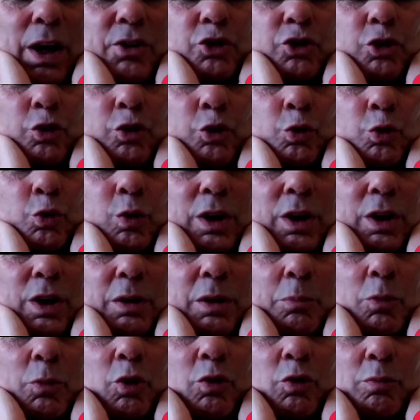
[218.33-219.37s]
whilst you're
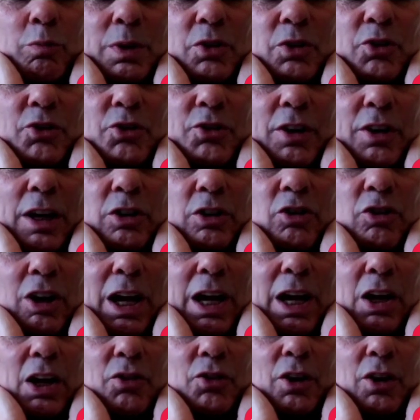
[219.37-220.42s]
doing movements
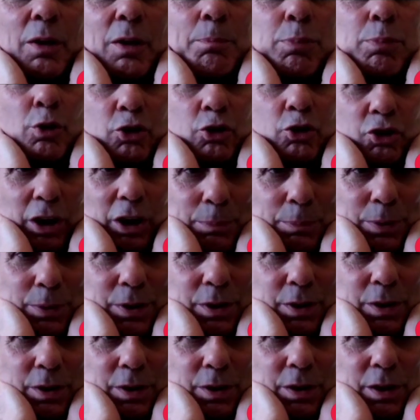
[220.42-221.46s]
such as a
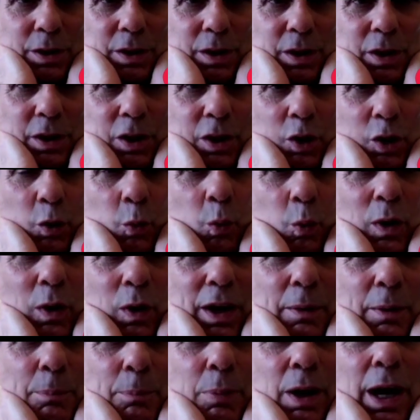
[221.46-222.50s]
push-up,
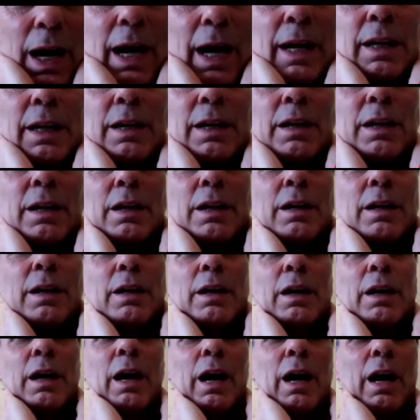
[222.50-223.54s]
whereby
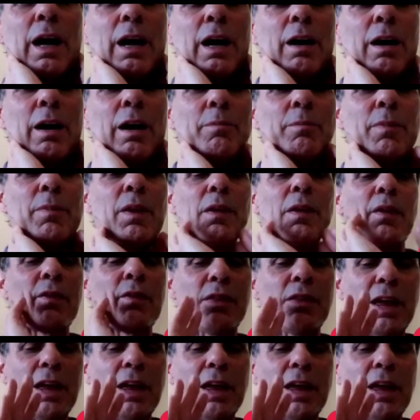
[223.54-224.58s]

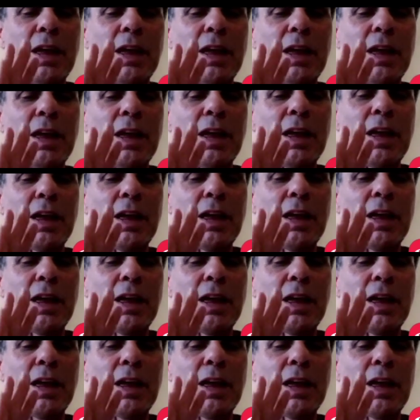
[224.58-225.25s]
they